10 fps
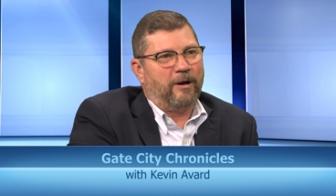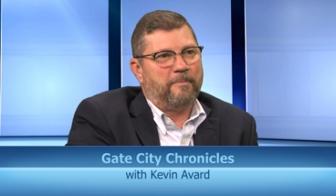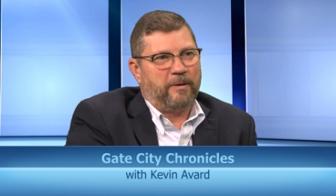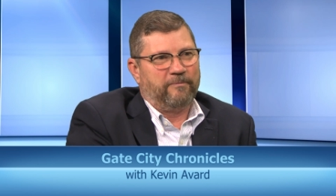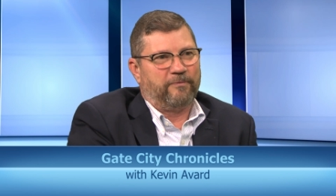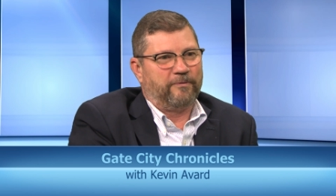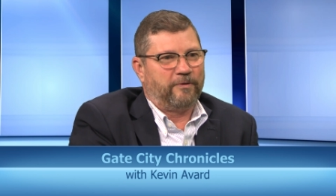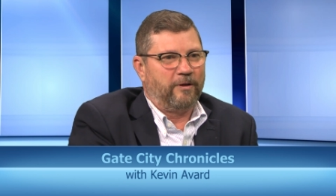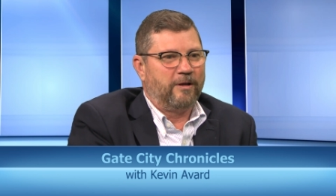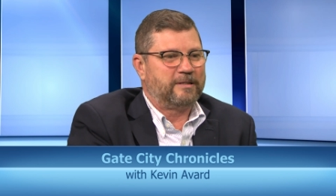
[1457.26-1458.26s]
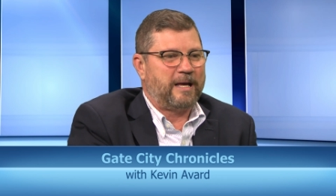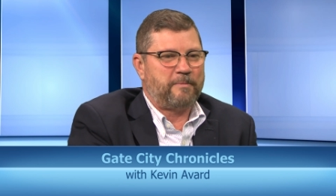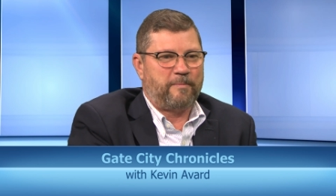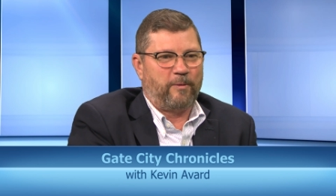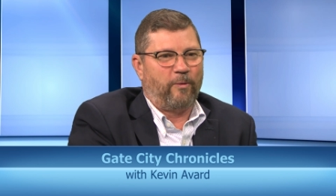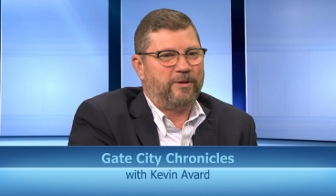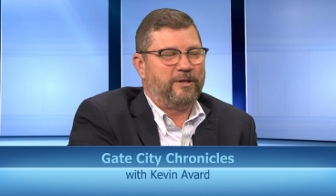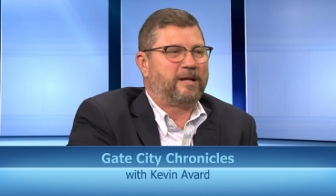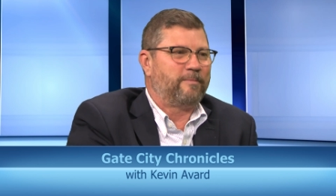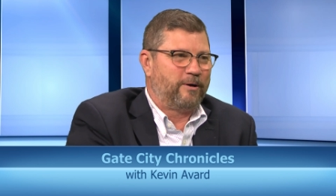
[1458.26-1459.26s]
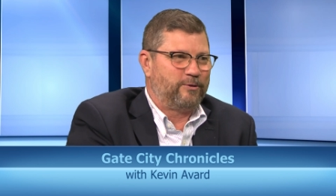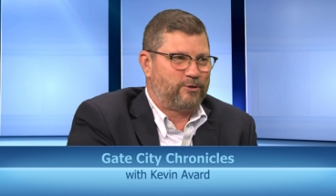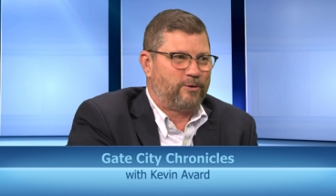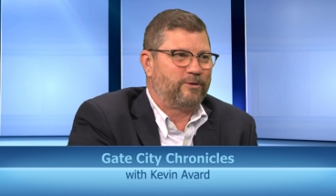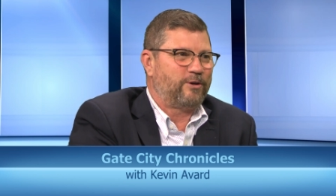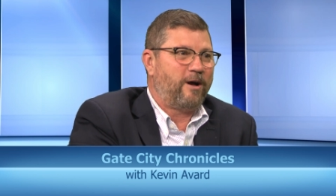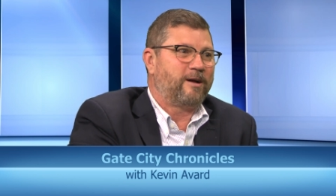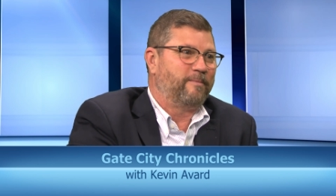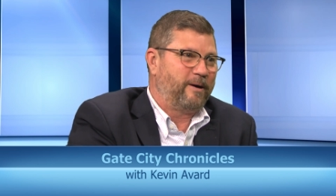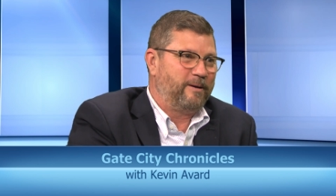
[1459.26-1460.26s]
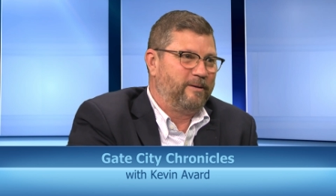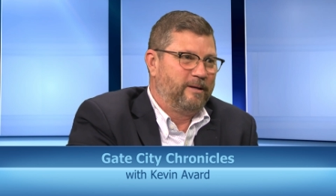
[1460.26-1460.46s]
I've been for a long time. I've been wanting you to come on the show to talk about it.